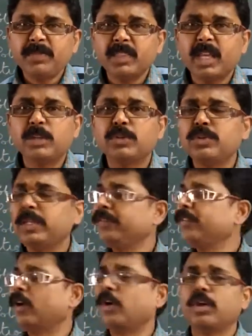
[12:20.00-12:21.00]
now
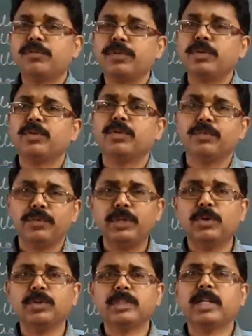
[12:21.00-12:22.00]
usually all of you, we
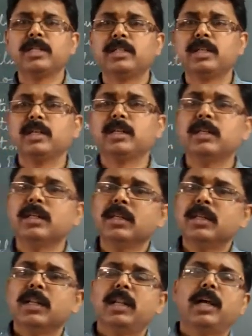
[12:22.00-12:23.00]
know that
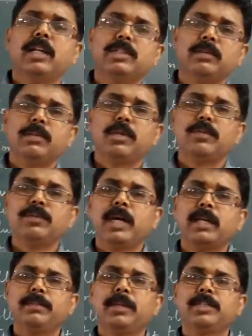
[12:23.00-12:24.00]
the large number of
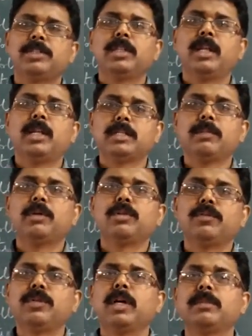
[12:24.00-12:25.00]
garbage, large
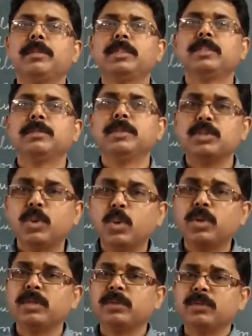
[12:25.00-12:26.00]
amount of garbage is being
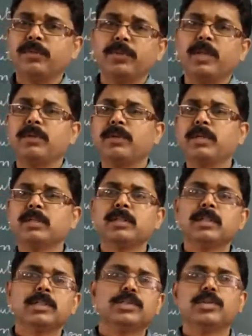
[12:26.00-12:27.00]
thrown
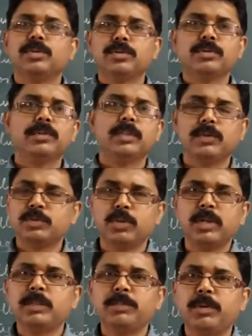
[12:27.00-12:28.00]
wherever, so the
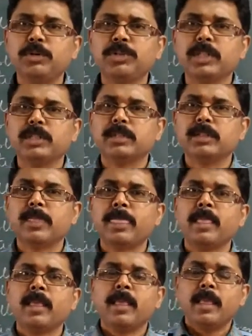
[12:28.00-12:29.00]
soil is polluted.
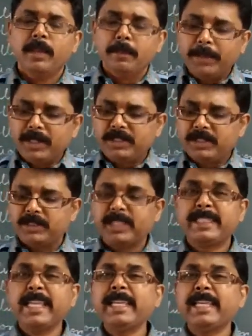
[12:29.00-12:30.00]
But
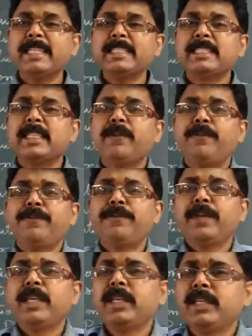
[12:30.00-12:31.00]
the thing is, if
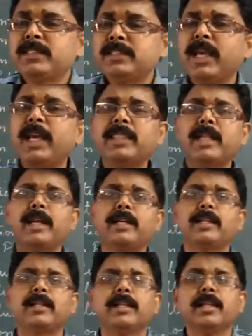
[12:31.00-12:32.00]
we say
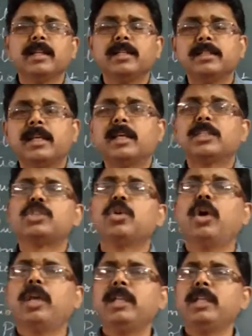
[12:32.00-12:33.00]
that the
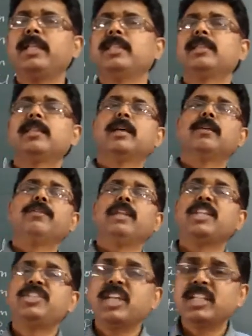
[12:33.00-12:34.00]
soil in the
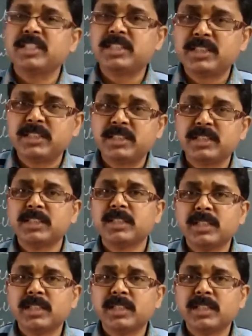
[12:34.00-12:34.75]
villages